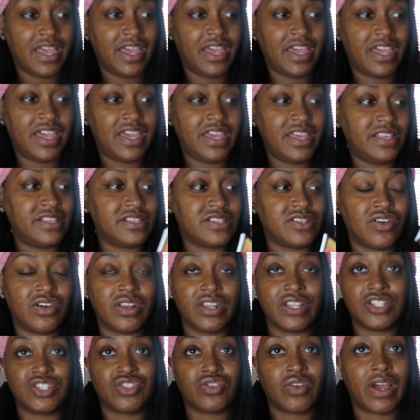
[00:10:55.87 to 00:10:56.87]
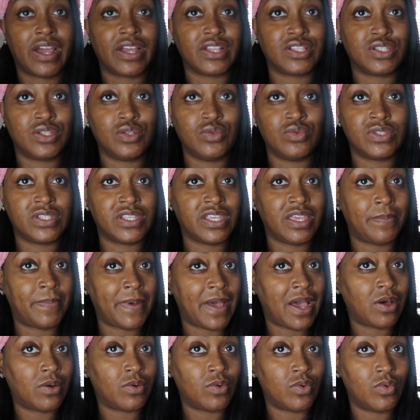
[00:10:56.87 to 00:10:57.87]
he's going to try to skip
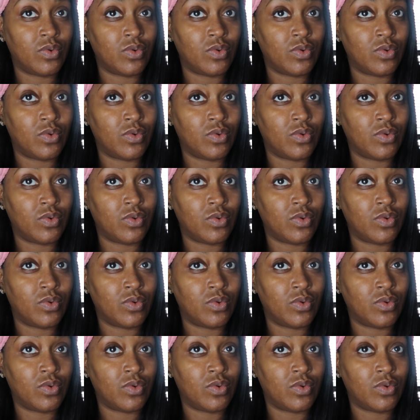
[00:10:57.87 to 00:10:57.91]
out